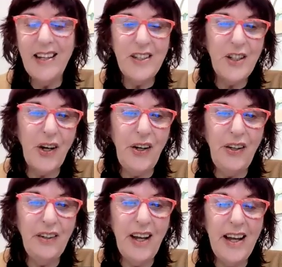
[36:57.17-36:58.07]

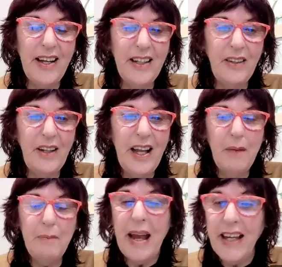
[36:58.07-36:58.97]
So
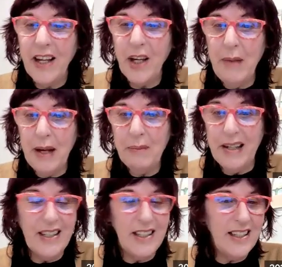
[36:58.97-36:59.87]
make a
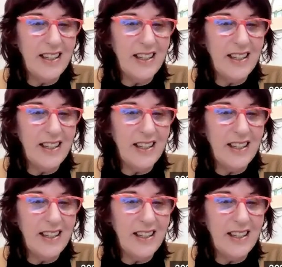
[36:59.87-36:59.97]
commitment.